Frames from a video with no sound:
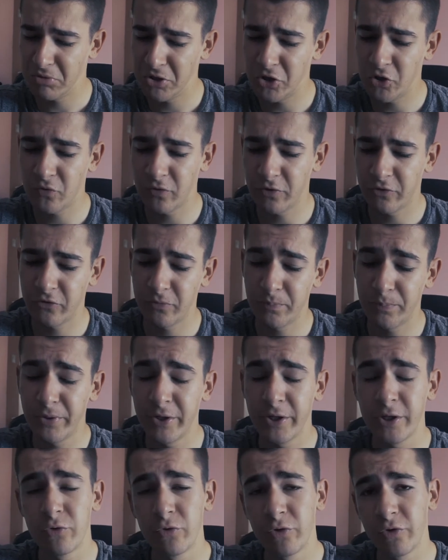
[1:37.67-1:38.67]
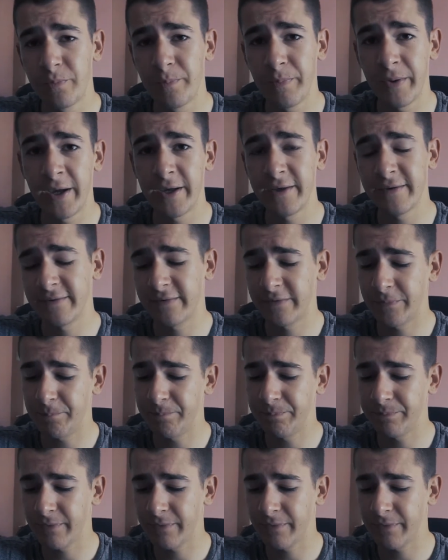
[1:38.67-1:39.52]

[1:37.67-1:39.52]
it was pretty good pace,